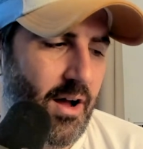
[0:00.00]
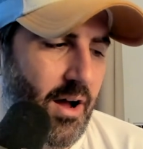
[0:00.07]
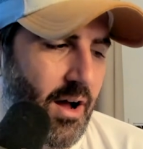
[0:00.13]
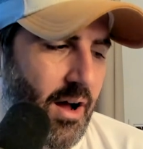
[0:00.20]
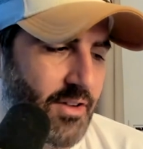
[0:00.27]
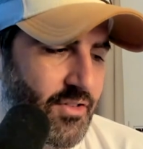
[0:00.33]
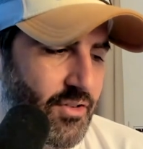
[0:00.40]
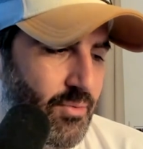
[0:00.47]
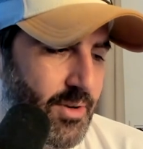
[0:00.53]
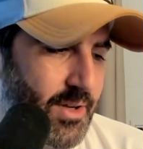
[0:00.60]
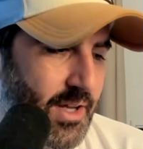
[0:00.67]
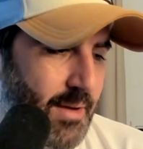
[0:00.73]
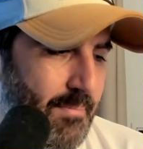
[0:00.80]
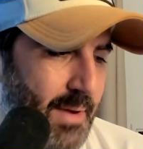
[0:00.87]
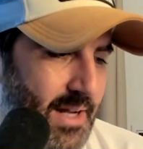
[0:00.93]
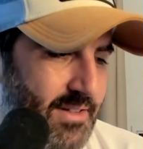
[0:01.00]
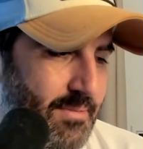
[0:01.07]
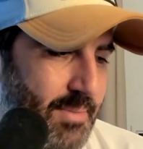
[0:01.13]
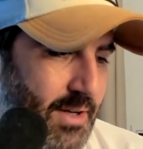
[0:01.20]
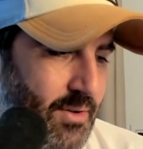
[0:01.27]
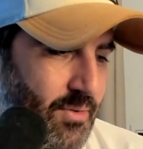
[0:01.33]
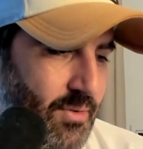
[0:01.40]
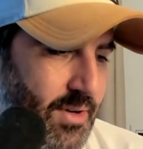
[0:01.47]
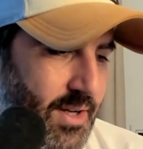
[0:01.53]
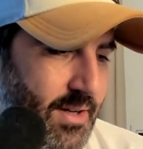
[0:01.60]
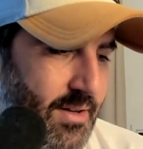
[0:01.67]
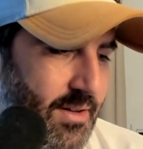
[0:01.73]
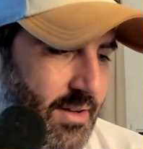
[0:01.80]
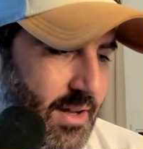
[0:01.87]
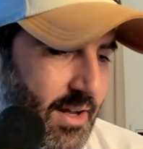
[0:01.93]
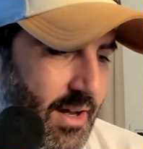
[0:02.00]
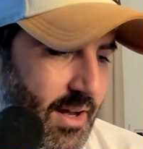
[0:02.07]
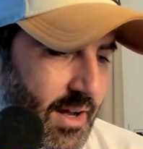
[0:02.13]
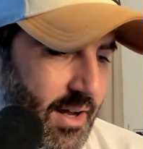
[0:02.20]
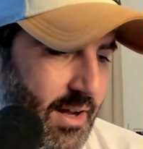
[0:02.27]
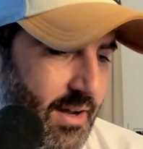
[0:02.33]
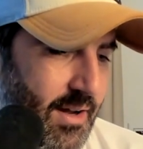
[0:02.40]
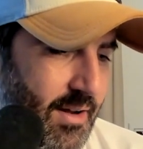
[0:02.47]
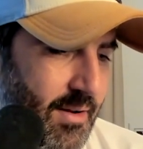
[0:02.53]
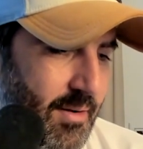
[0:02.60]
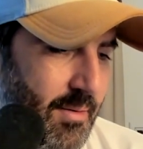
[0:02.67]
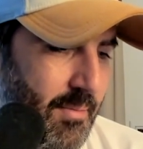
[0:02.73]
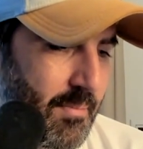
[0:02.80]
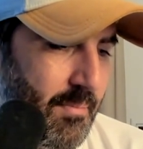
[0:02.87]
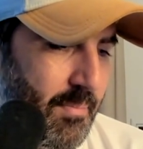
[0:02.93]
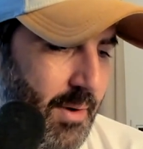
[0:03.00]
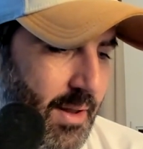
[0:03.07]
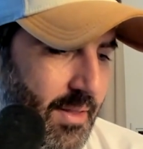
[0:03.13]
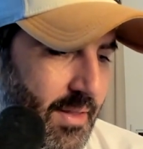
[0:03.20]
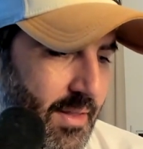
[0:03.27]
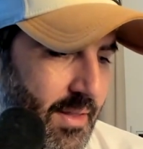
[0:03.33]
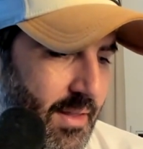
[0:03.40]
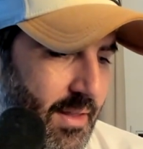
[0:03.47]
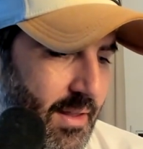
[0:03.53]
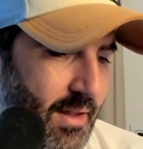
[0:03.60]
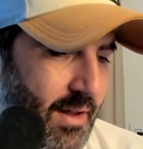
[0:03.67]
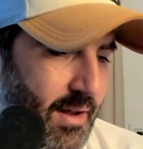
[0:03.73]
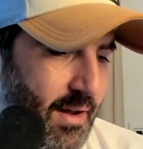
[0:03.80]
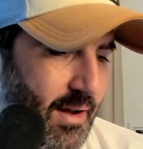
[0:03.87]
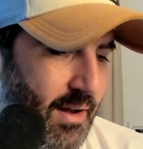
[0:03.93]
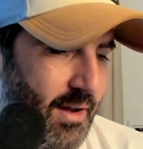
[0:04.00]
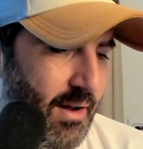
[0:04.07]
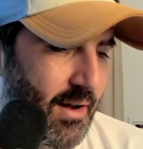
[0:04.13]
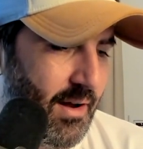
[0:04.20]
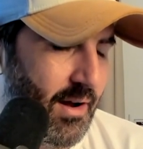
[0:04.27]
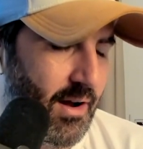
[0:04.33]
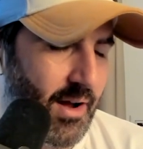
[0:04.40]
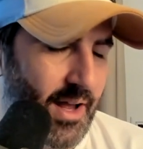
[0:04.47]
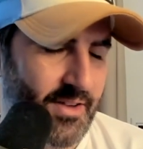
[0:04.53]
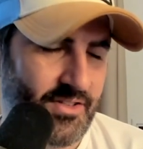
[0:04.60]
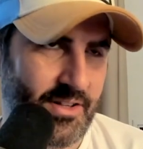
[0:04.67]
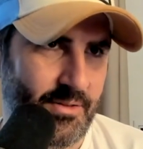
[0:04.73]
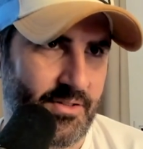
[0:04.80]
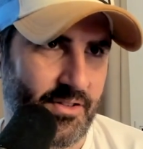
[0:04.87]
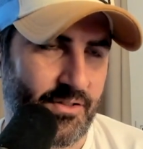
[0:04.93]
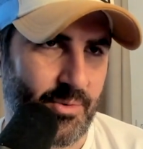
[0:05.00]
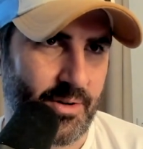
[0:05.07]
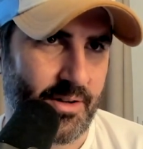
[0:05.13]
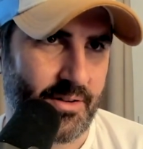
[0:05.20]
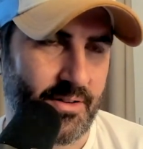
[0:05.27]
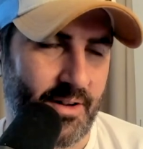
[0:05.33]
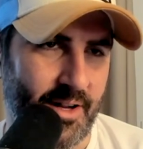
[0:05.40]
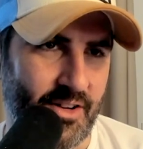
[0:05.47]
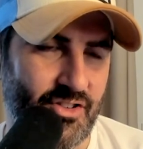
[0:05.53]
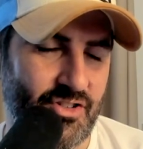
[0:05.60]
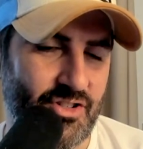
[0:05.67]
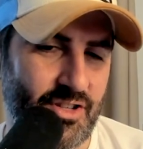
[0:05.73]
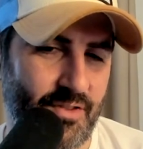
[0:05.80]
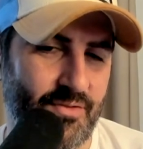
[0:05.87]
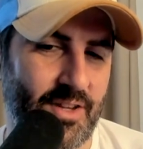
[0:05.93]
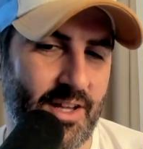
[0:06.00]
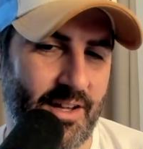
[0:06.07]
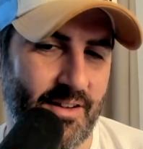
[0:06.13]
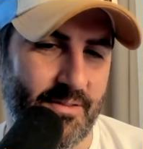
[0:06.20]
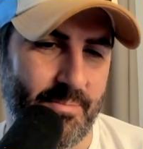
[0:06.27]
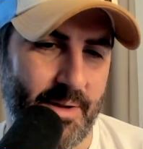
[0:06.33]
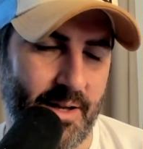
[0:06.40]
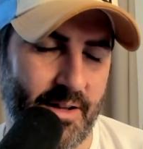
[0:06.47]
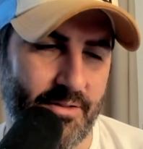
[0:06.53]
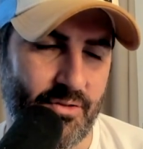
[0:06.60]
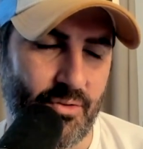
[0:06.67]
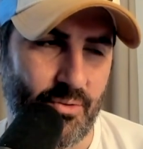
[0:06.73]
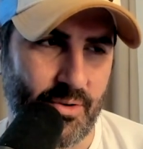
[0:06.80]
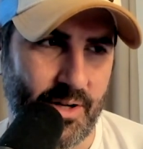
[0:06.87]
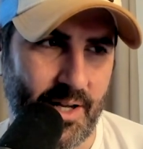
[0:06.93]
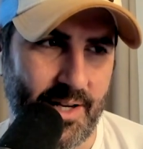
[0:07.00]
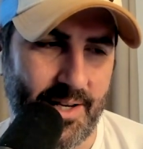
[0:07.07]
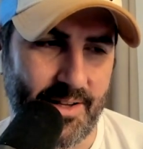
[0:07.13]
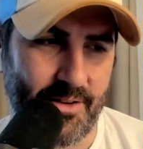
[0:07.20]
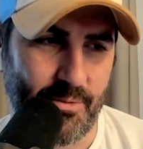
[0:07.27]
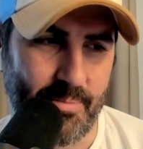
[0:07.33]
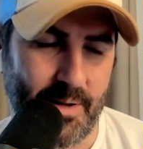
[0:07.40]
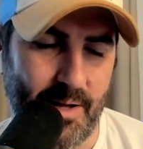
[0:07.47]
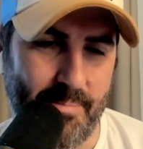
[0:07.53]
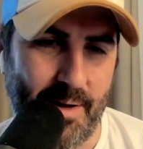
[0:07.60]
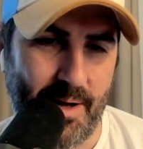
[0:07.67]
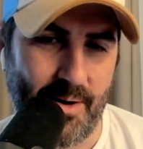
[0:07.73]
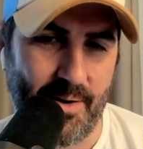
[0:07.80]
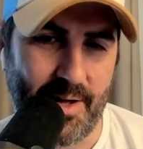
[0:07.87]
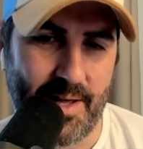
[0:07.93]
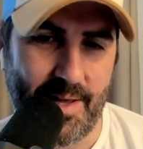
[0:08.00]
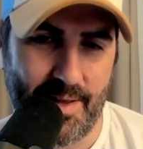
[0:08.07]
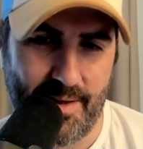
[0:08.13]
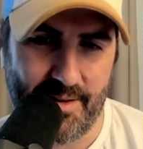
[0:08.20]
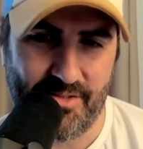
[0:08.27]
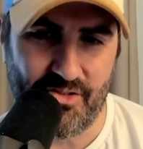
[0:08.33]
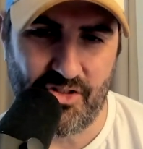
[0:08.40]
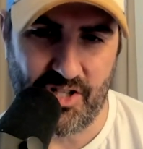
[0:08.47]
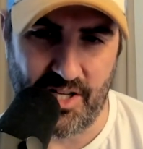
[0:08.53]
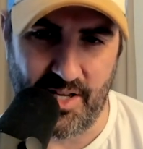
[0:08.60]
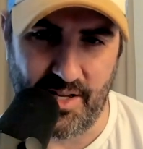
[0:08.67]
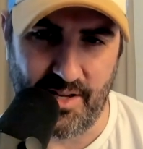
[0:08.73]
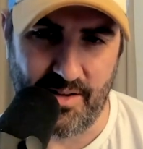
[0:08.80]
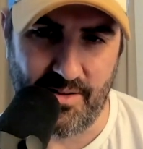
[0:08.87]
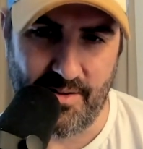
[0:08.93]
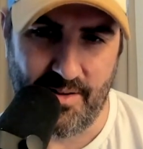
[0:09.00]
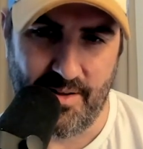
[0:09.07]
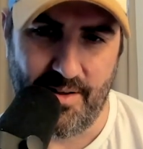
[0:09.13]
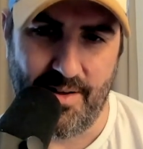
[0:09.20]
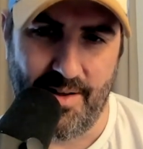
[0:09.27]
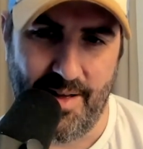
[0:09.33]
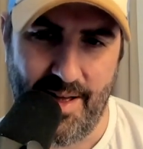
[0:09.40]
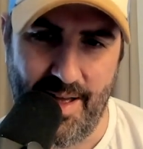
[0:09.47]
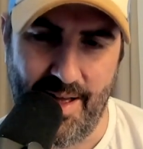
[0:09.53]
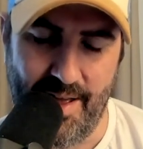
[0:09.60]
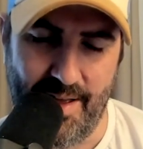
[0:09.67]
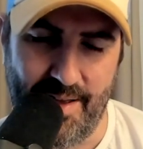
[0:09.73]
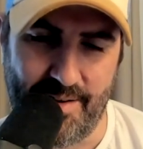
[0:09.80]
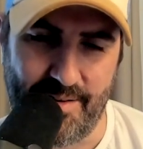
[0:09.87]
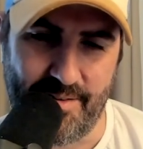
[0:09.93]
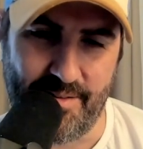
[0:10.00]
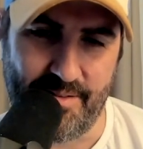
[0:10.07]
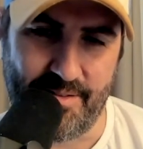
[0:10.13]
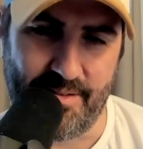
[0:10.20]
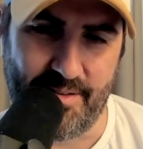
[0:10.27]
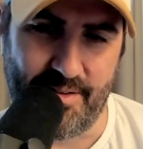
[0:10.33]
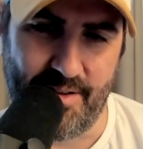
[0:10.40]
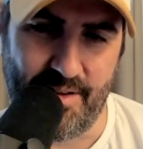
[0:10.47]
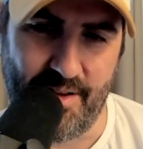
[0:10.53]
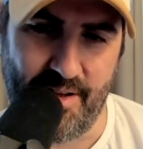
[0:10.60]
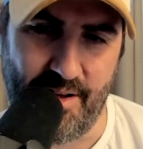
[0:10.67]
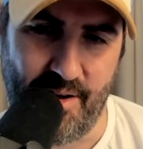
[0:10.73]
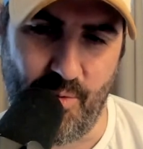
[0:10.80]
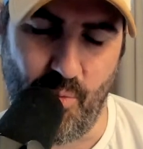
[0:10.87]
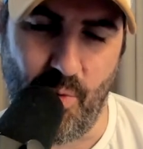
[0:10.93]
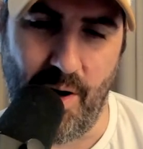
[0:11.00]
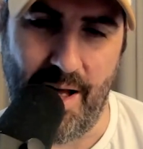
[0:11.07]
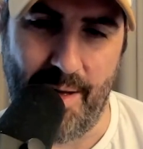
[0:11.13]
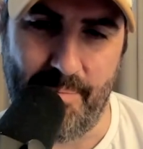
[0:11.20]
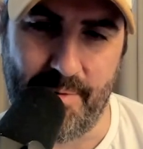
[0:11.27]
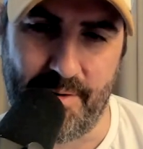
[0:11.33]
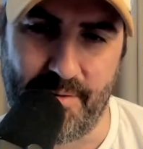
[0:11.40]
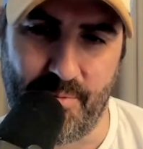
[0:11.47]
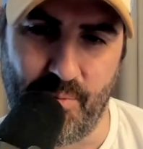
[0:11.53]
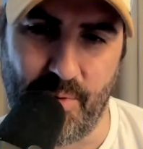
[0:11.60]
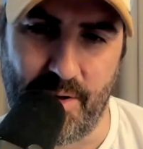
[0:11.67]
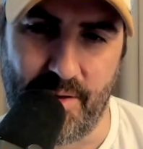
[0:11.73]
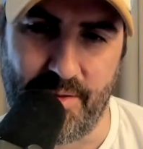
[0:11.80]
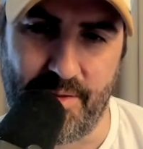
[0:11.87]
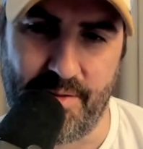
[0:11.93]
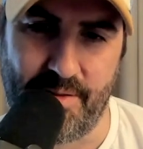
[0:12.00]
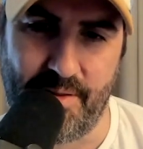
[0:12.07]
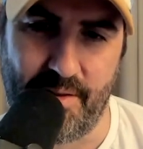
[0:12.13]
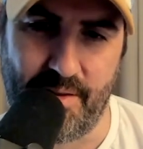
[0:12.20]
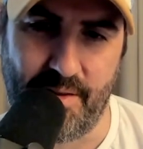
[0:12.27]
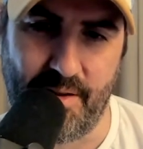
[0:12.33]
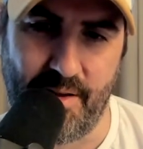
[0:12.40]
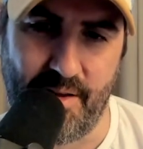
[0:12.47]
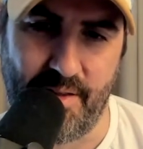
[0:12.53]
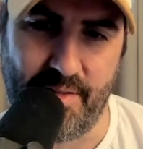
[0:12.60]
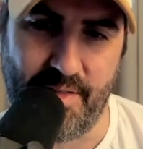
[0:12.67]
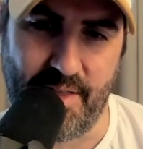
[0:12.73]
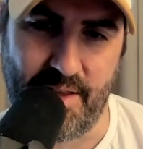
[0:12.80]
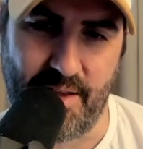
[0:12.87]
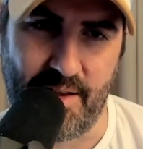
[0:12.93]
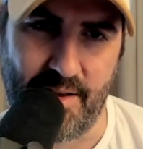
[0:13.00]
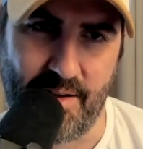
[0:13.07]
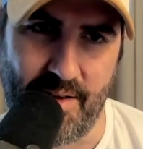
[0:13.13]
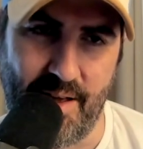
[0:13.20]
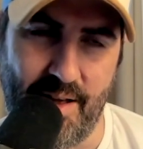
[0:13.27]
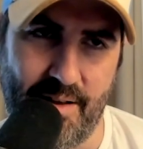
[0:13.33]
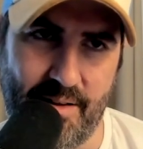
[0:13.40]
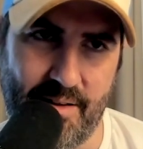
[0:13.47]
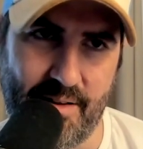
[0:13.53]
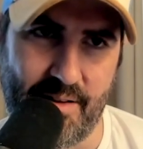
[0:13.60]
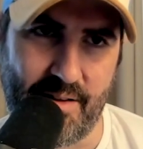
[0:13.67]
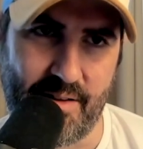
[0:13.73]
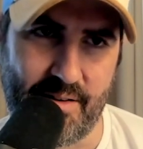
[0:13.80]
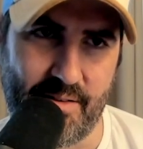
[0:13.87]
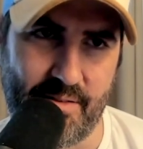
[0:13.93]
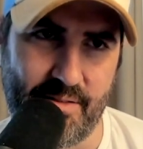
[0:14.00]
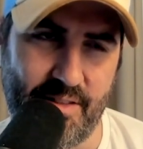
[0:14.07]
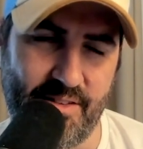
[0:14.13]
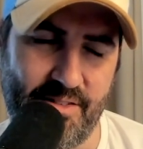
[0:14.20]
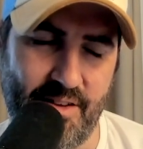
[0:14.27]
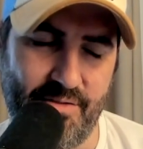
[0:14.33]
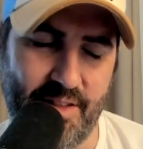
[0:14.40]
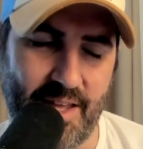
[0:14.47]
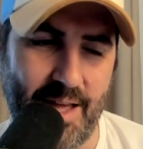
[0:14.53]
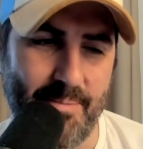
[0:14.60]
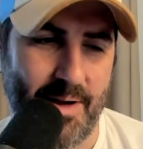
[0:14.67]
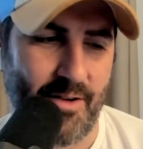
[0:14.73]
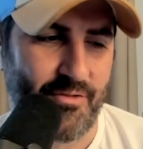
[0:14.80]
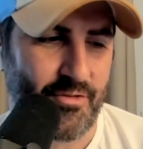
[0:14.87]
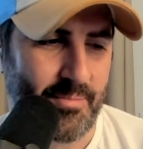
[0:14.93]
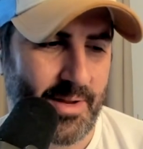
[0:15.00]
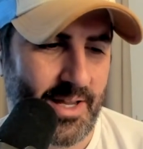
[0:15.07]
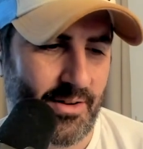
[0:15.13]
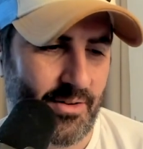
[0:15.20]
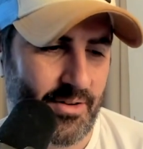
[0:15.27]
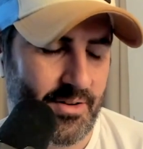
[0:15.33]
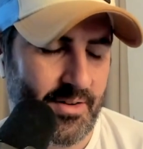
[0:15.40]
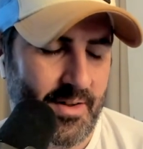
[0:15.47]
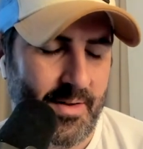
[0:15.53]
I do want to come back to Bitcoin, but I actually just want to like shift gears a bit and talk a little bit about ESG and what happened with the stuff that came out from Elon.